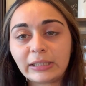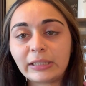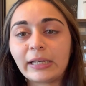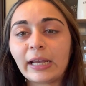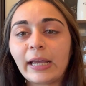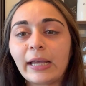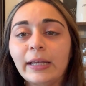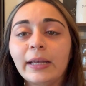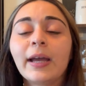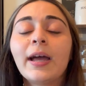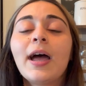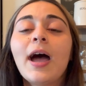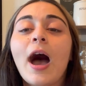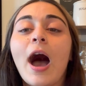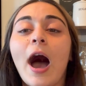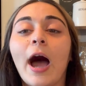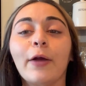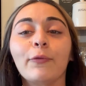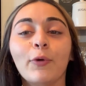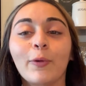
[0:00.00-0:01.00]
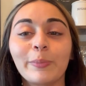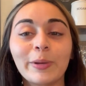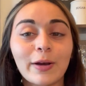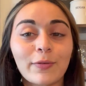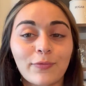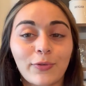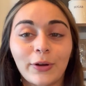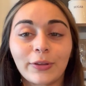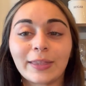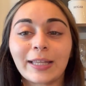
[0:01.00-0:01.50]
today. I will be
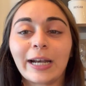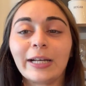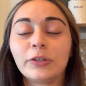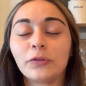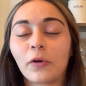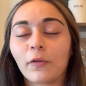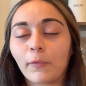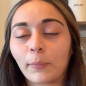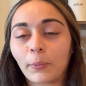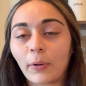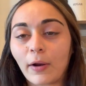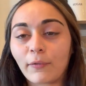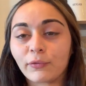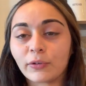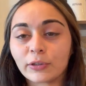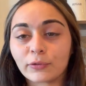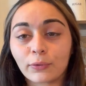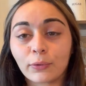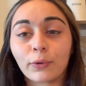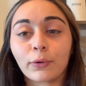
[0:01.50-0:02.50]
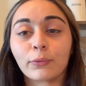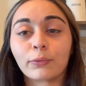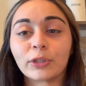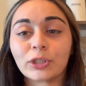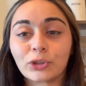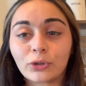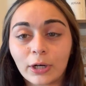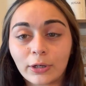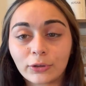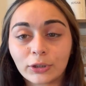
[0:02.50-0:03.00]
upfront that I do have a preference for
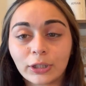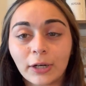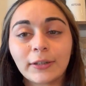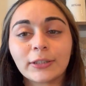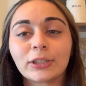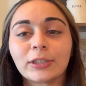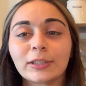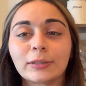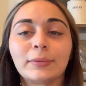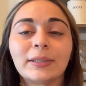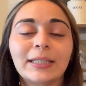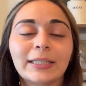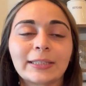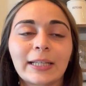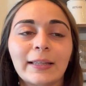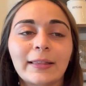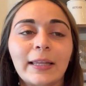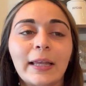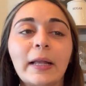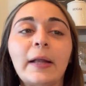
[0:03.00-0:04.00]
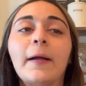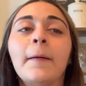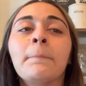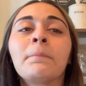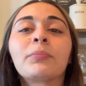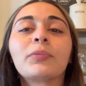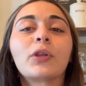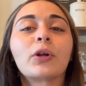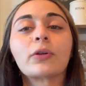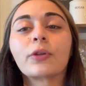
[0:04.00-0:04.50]
ristretto shots just because I think
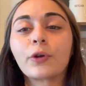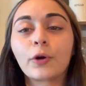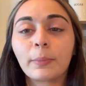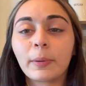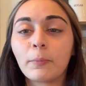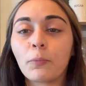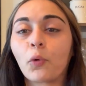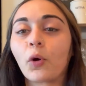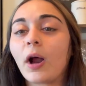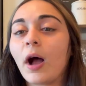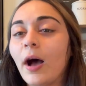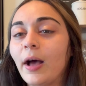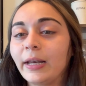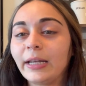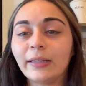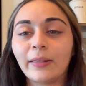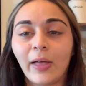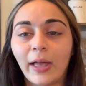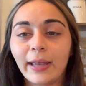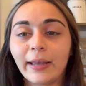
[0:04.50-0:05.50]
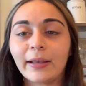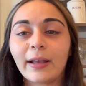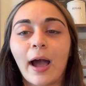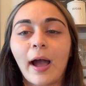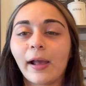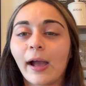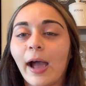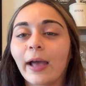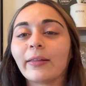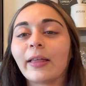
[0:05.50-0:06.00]
they're a little bit more honey-like.
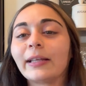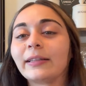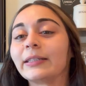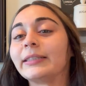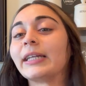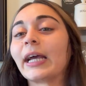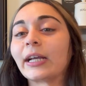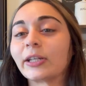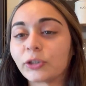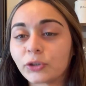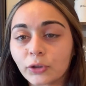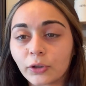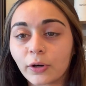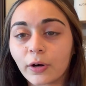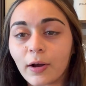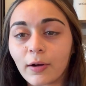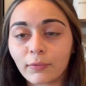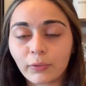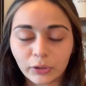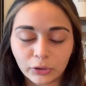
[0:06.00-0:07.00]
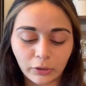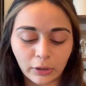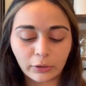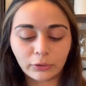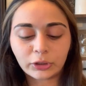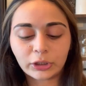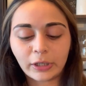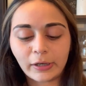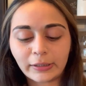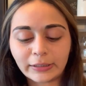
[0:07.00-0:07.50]
I, I like the texture of
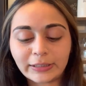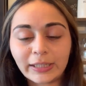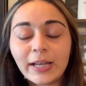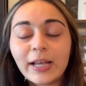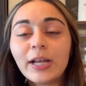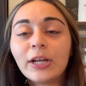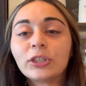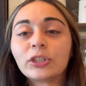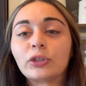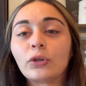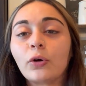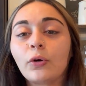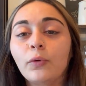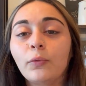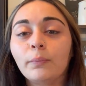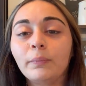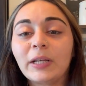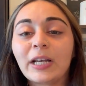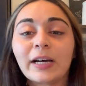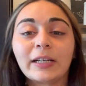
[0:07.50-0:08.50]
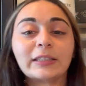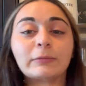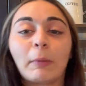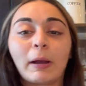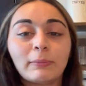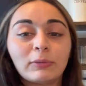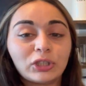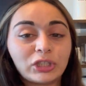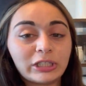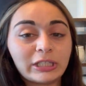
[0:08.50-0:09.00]
ristretto shots. So because
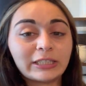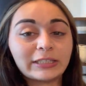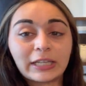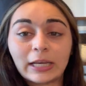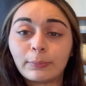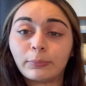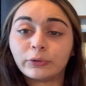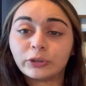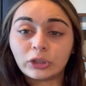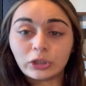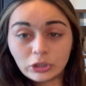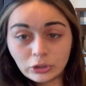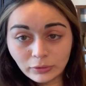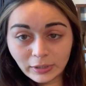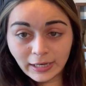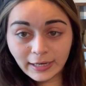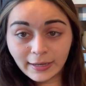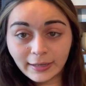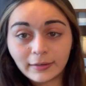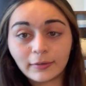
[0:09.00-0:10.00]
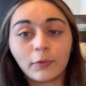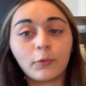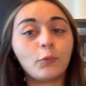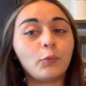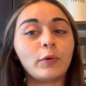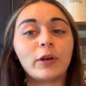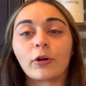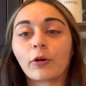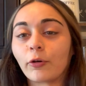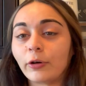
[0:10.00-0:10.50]
my machine is able to do that,
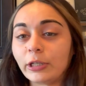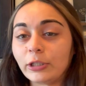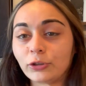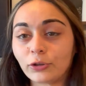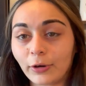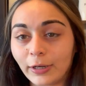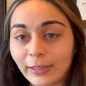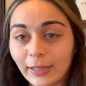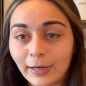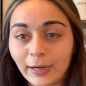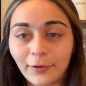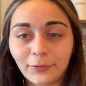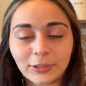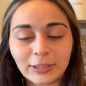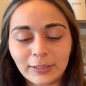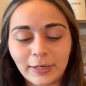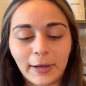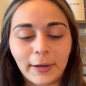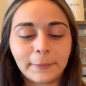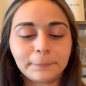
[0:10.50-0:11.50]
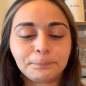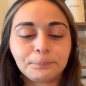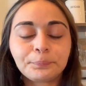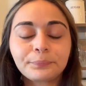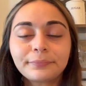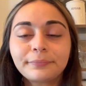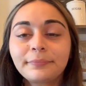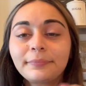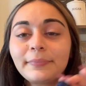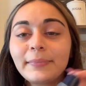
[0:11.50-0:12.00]
we are going to try that out today.
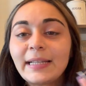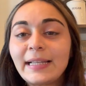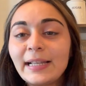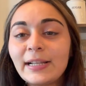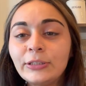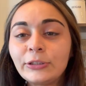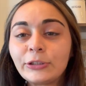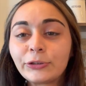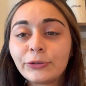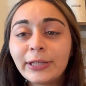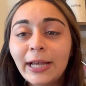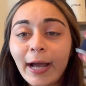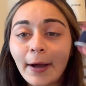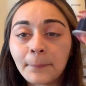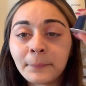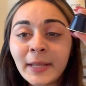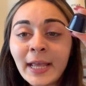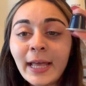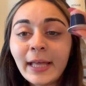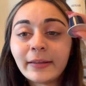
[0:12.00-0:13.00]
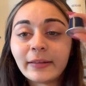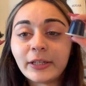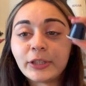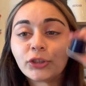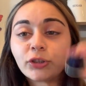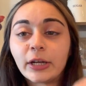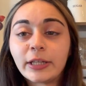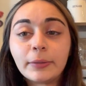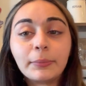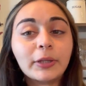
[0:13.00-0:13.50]
So yeah, let's
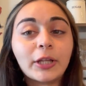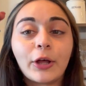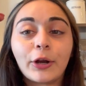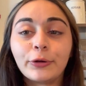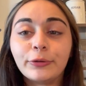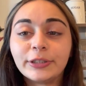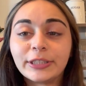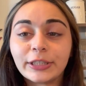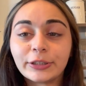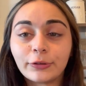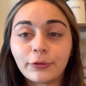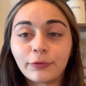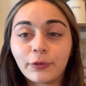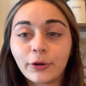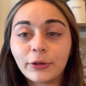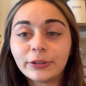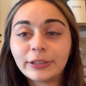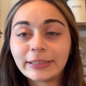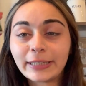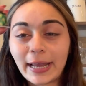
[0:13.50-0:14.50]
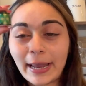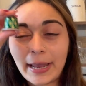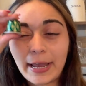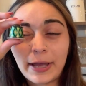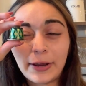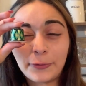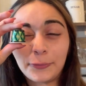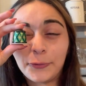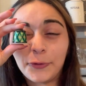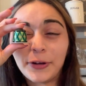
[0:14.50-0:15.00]
try the Milano Intenso first
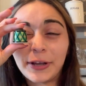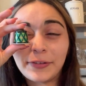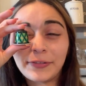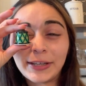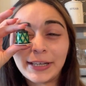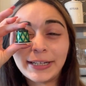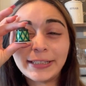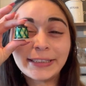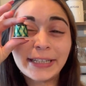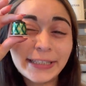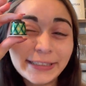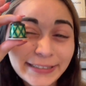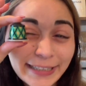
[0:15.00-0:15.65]
and we'll give it a taste